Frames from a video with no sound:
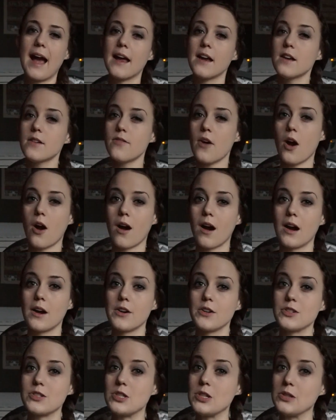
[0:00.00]
kind of
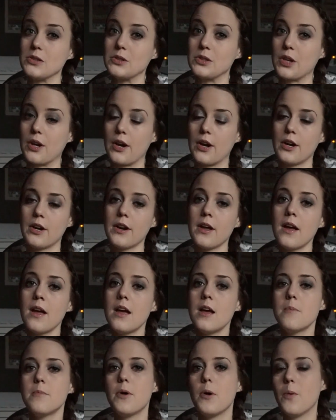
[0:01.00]
hard to learn,
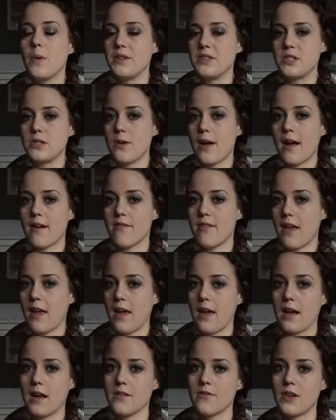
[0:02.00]
but once you have the
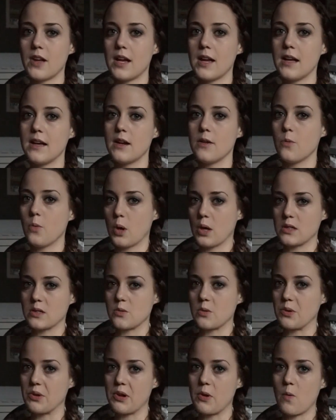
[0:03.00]
hang of it, it works
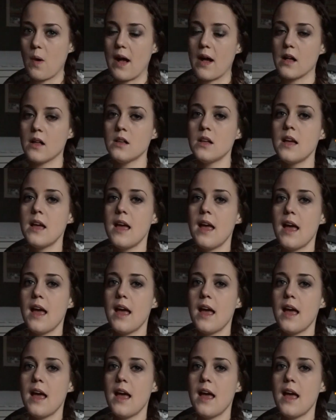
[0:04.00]
really well.